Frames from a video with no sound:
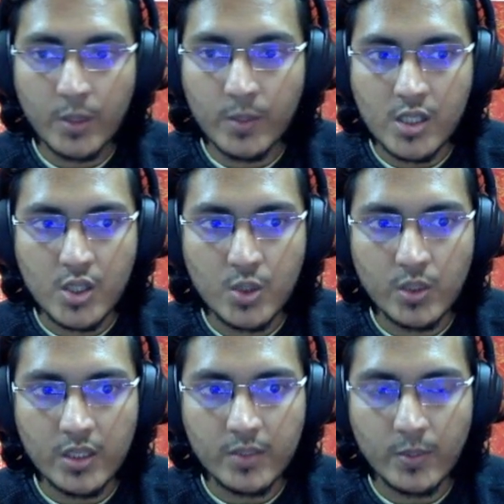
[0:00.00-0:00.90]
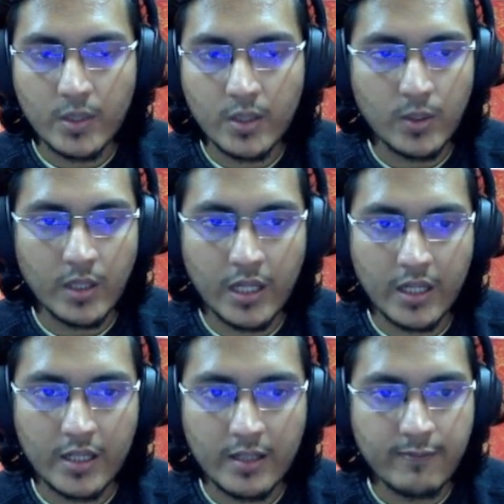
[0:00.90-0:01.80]
will do is we will go
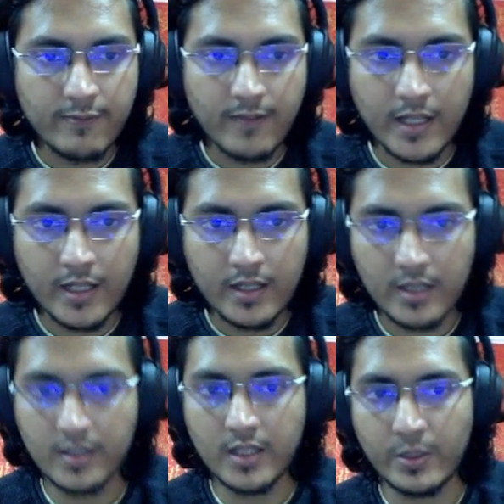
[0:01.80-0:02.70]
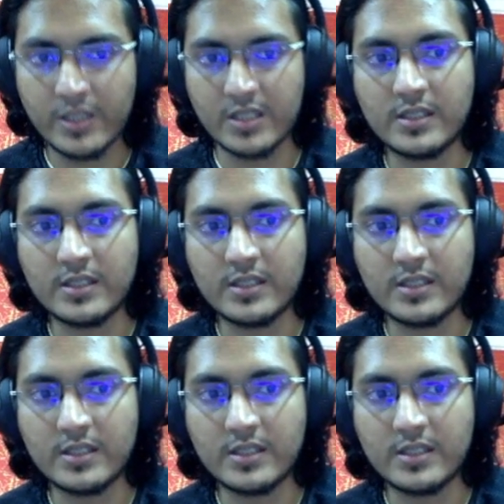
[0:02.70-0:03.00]
ahead and define the question